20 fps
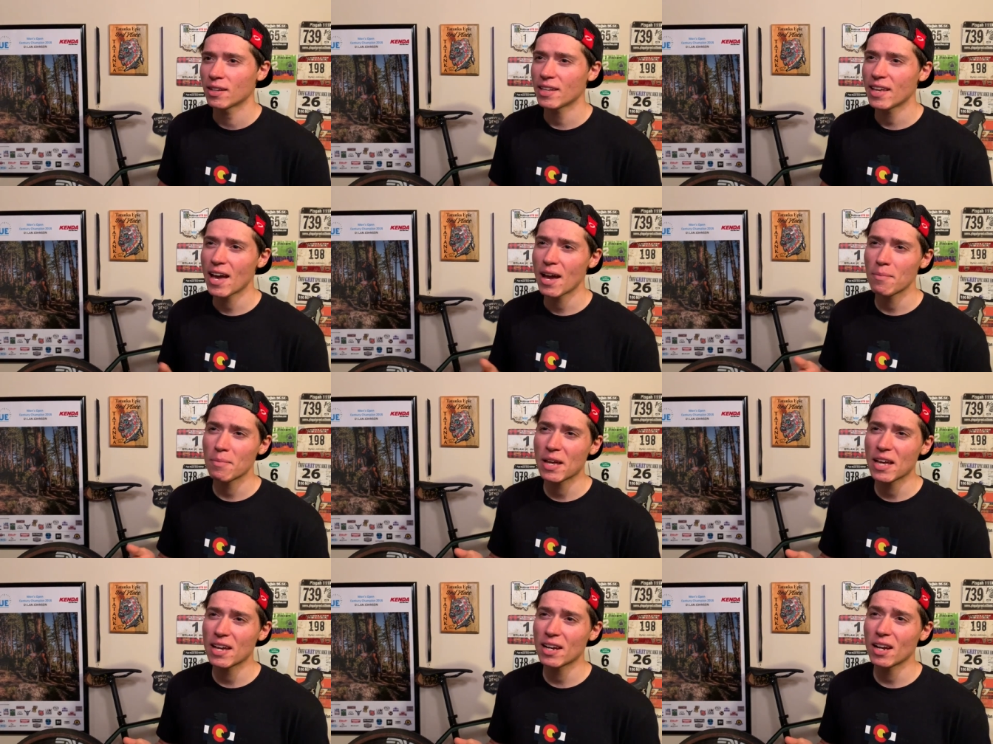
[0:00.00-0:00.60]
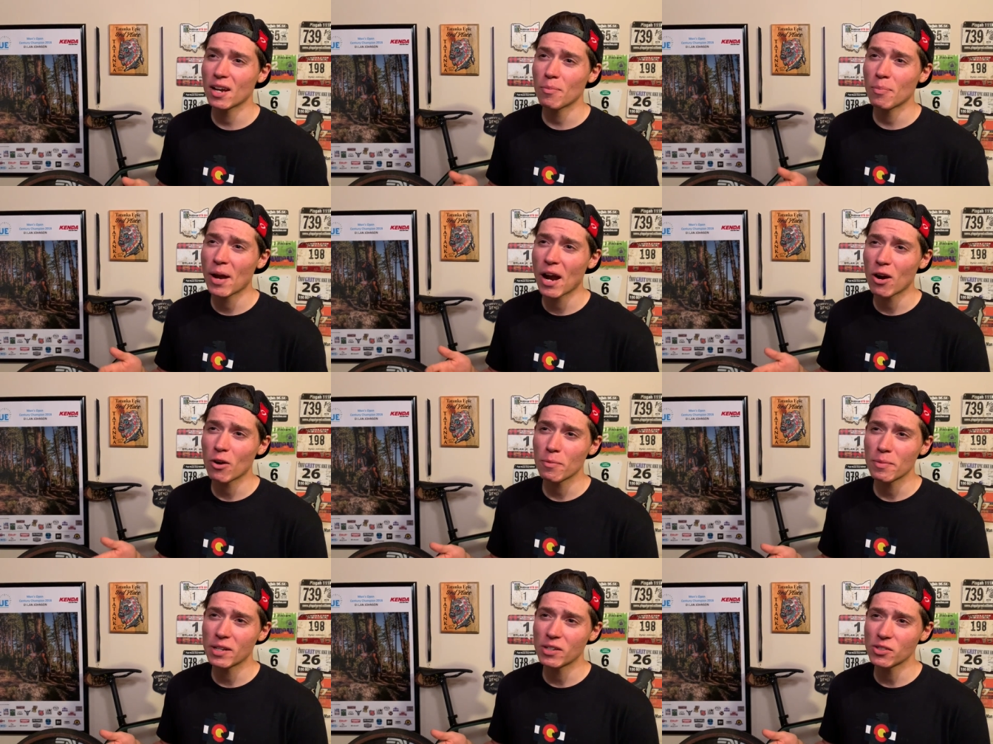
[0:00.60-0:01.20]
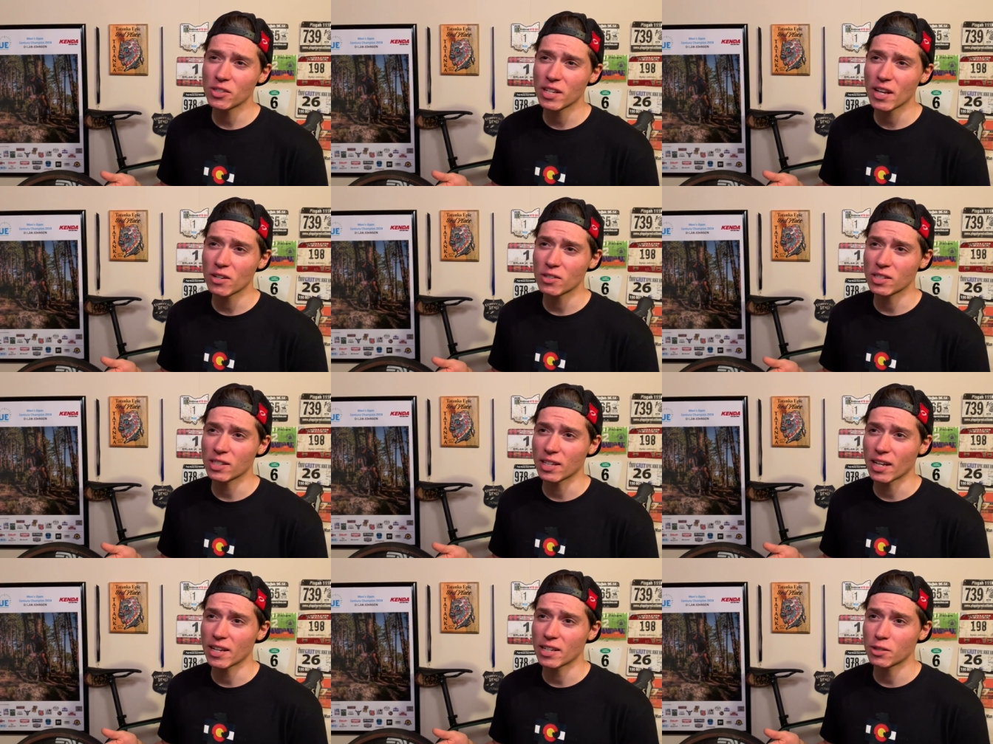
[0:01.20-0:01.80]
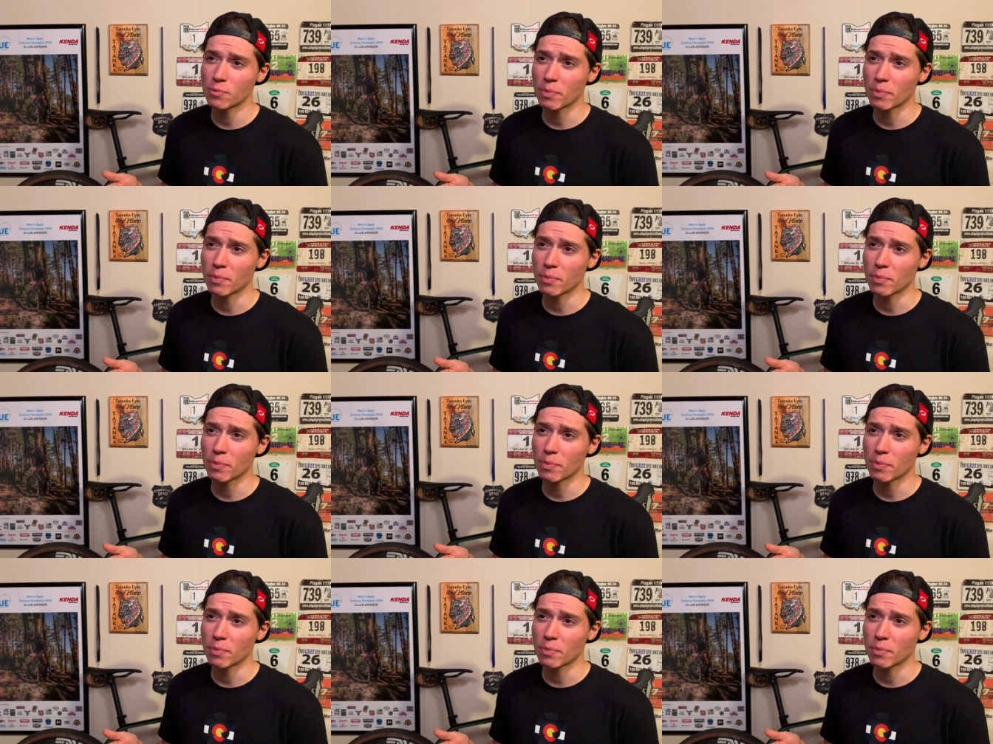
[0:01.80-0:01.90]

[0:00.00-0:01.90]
Yeah, man, a power meter sounds nice,